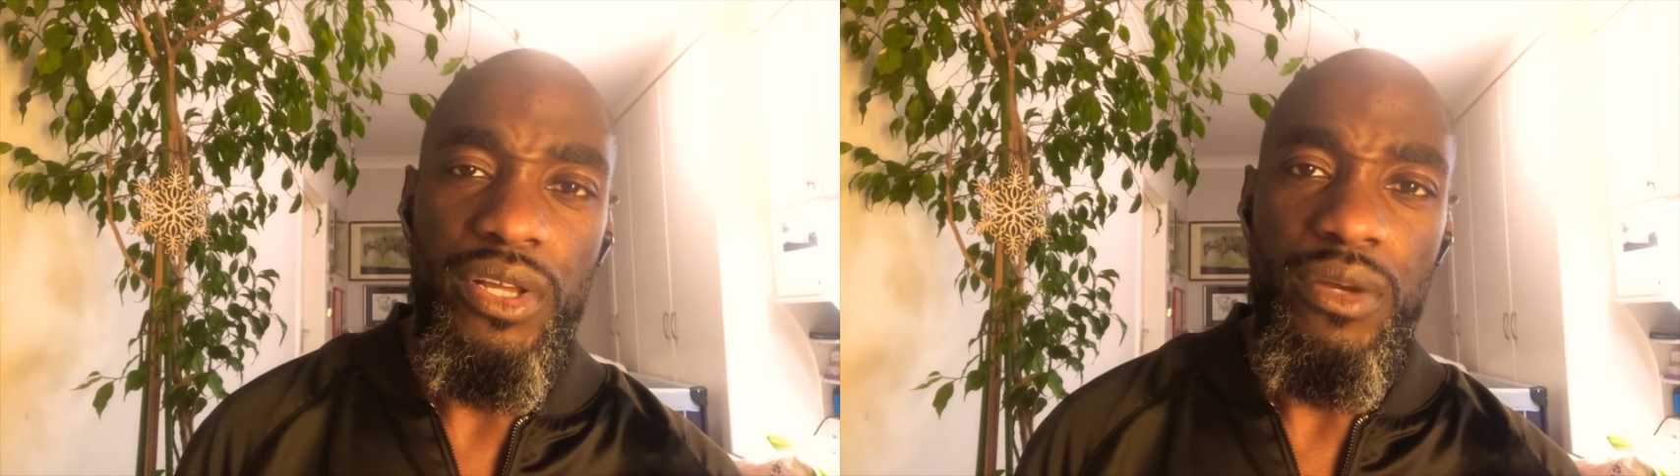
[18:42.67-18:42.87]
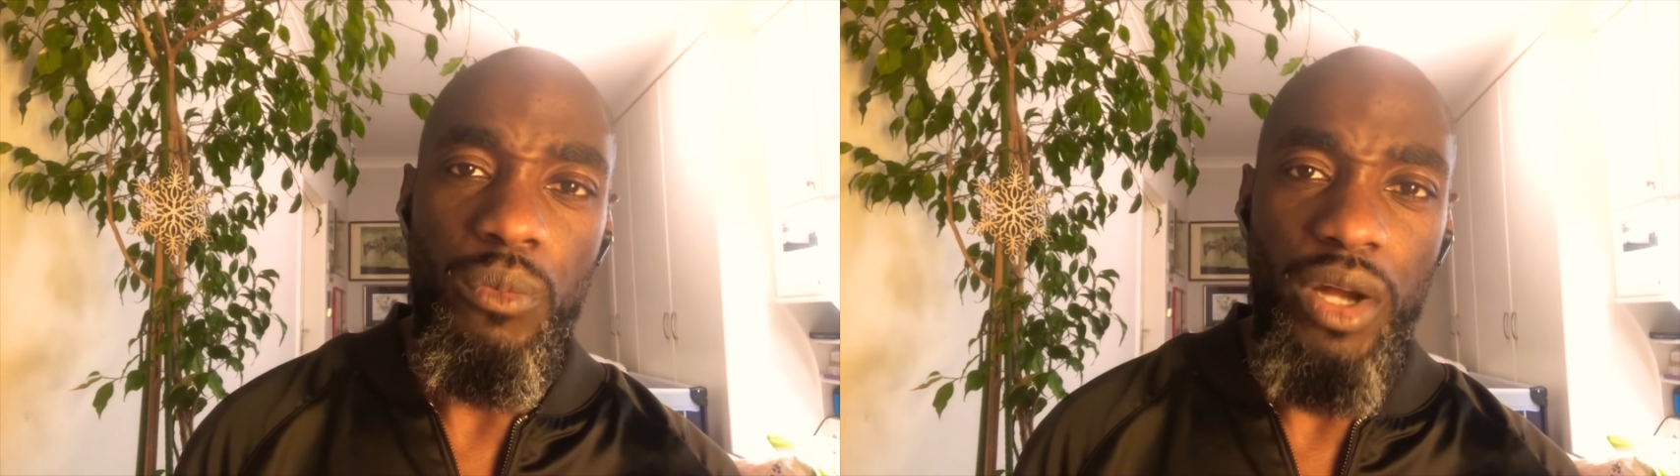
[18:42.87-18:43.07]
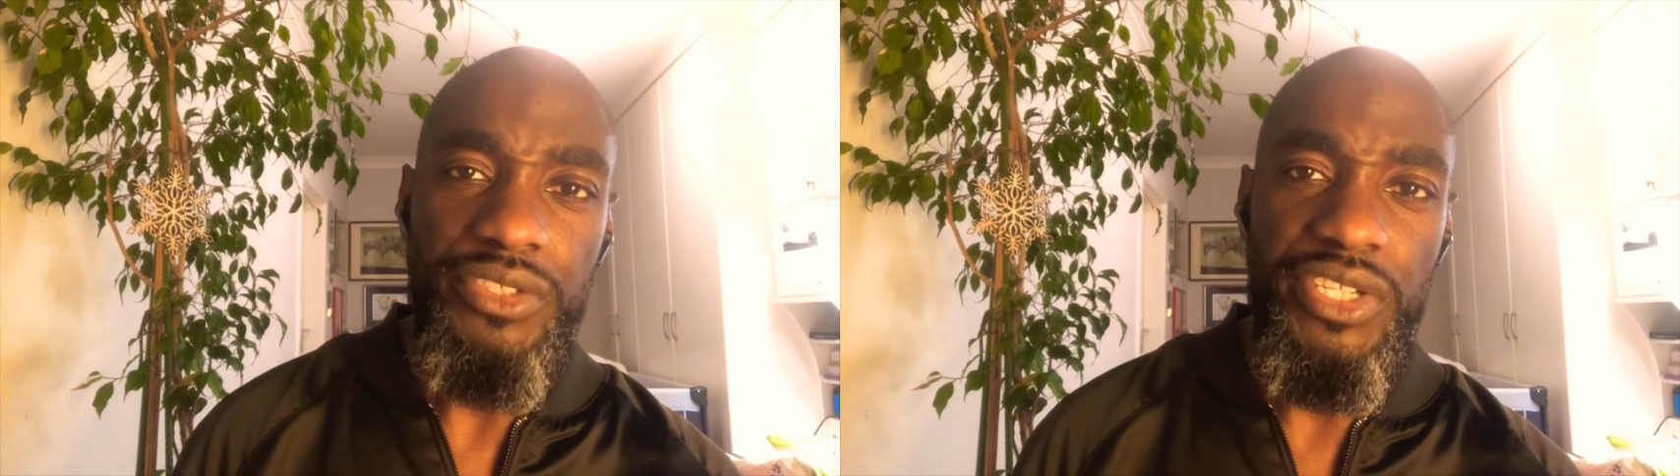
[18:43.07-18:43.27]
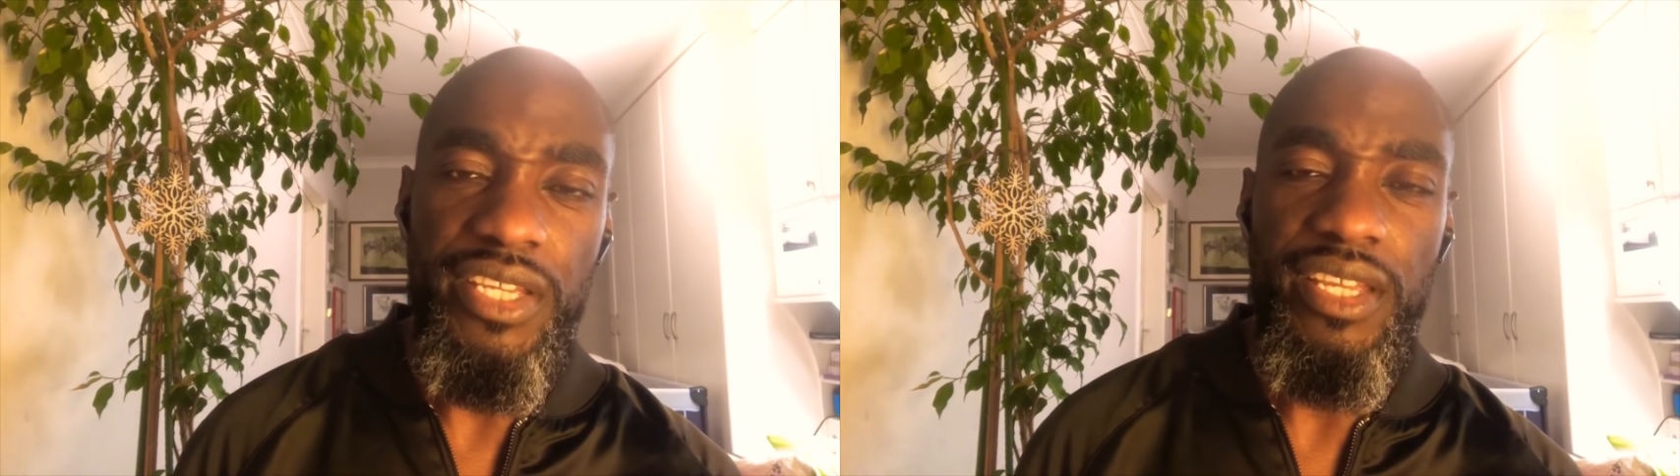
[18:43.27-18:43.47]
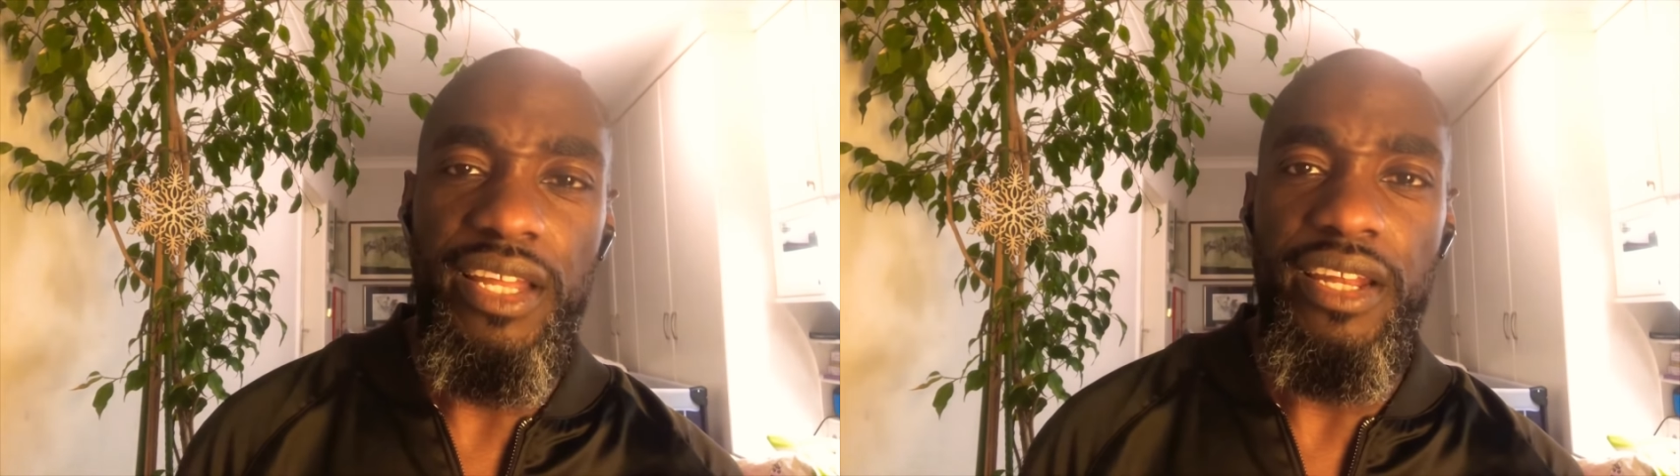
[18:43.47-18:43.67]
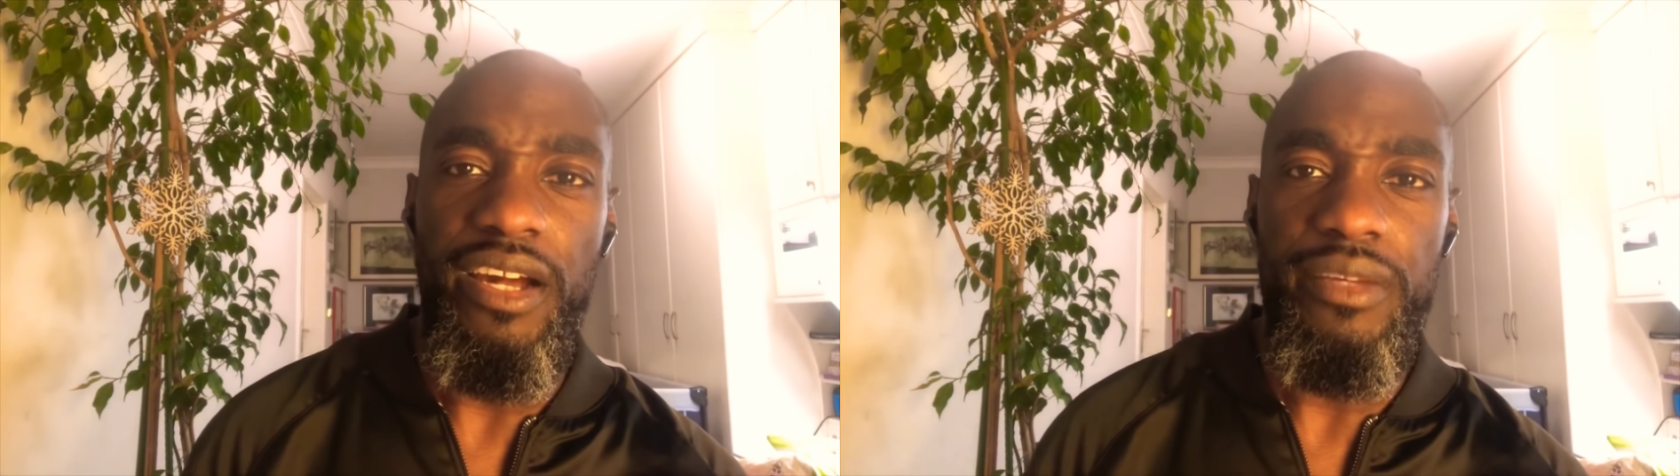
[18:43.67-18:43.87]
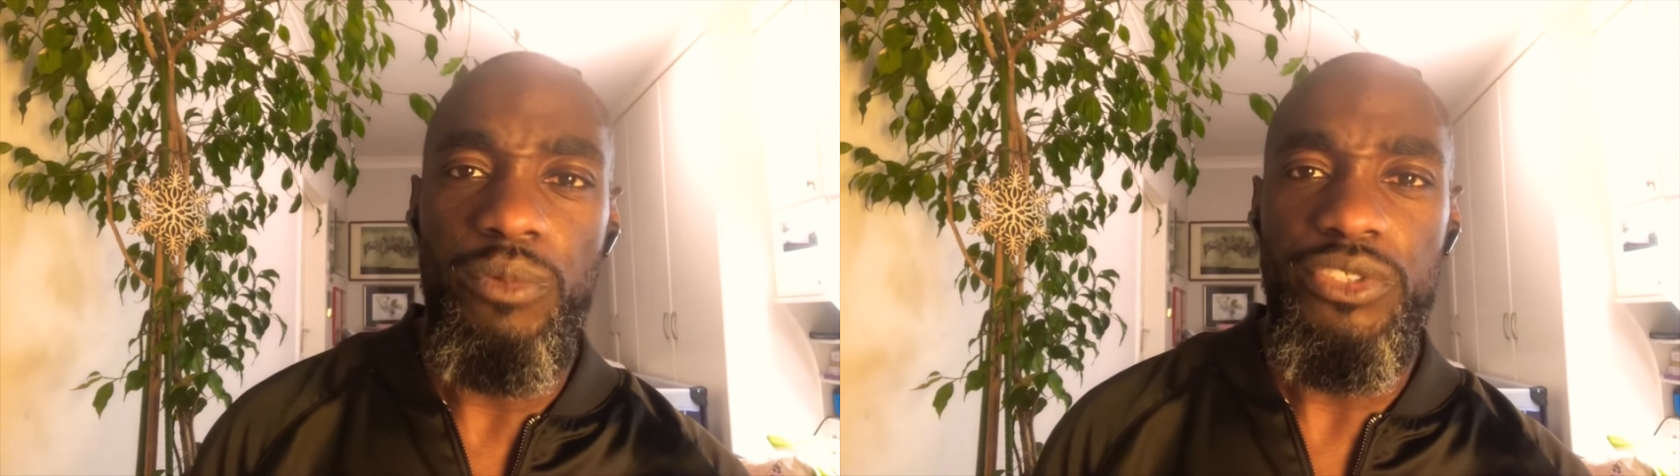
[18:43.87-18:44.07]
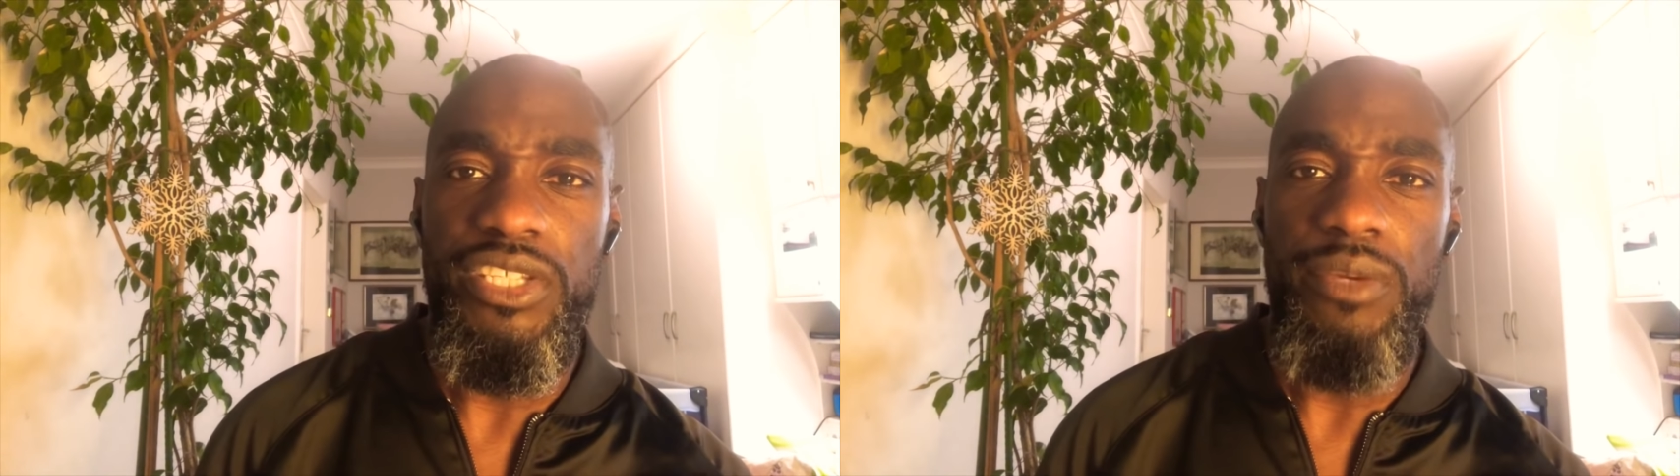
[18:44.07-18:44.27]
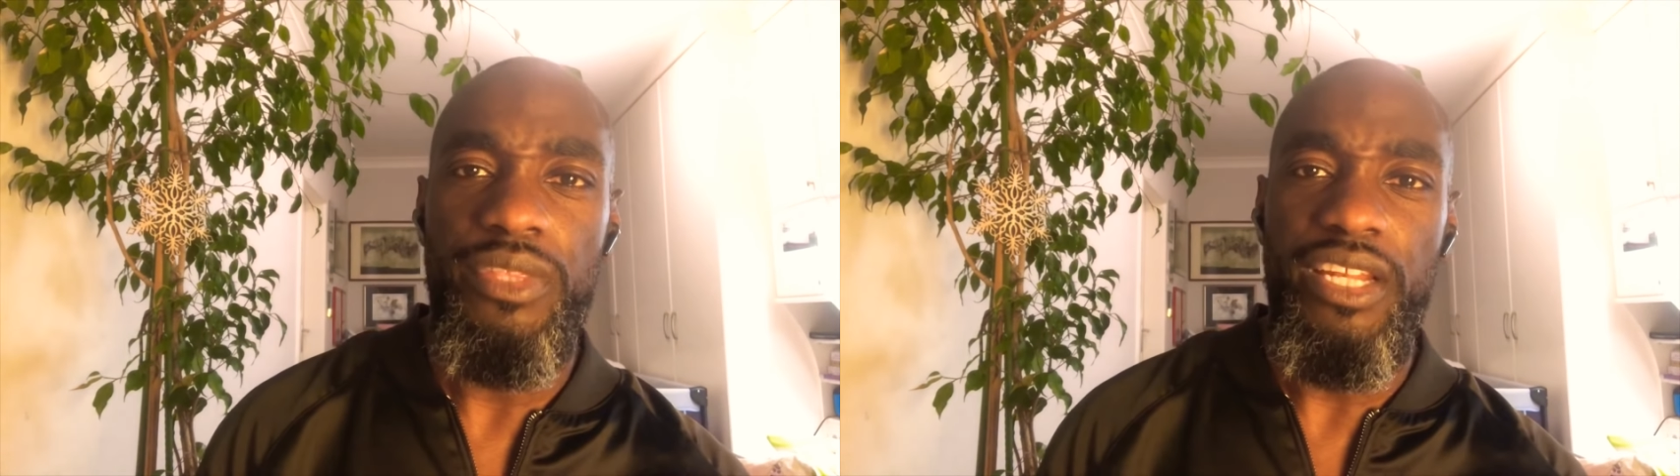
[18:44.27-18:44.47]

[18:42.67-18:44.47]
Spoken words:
watching. And I will see you in